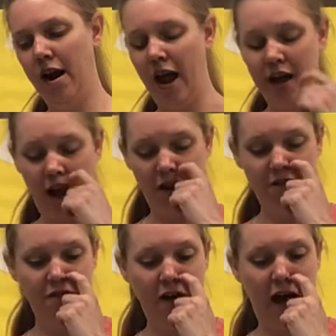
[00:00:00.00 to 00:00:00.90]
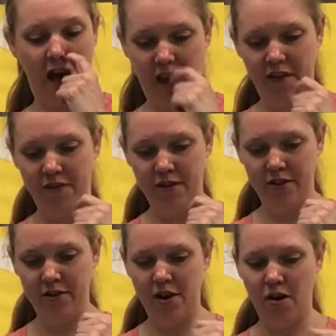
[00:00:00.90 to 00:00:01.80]
got a 5.
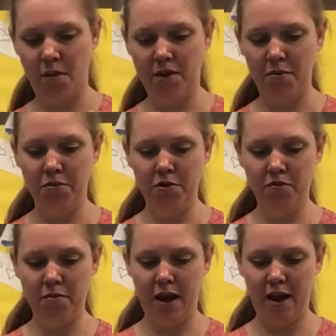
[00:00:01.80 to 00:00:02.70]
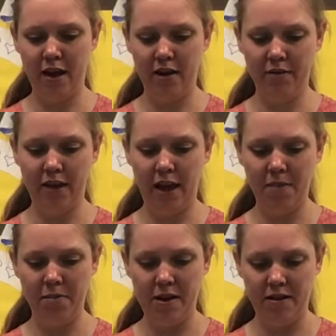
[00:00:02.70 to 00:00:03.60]
So I'm going to move my
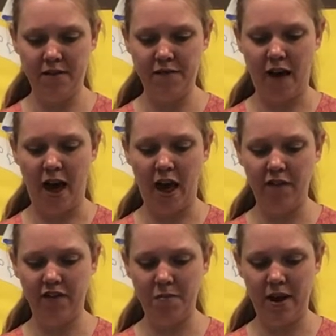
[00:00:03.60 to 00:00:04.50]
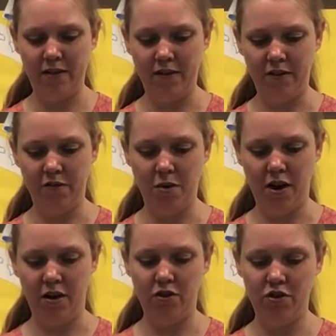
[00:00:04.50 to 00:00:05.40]
game piece 5 spaces.
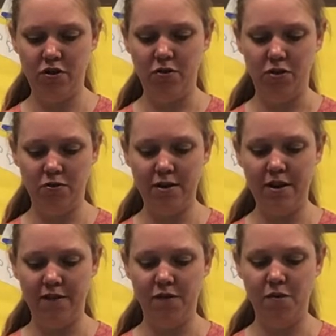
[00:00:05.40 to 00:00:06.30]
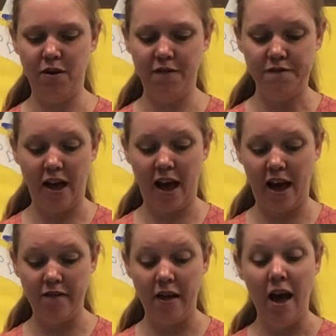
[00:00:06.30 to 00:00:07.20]
1, 2, 3, 4,
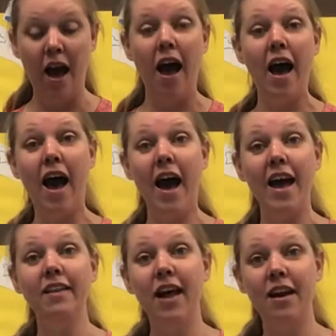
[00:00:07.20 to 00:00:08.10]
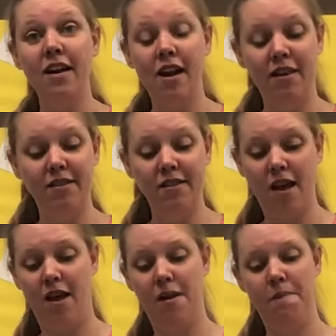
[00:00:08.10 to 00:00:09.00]
5. I landed on a
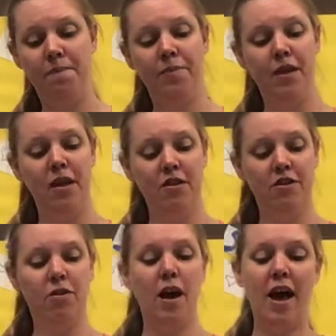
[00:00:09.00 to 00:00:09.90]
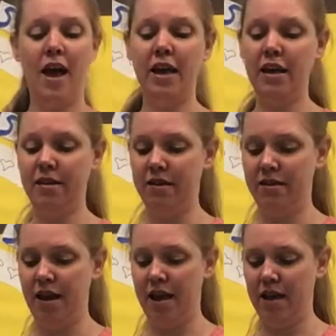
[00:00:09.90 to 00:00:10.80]
sun, so I get to
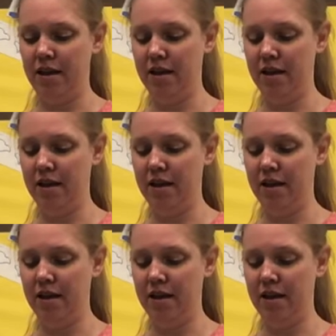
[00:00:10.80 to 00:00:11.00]
take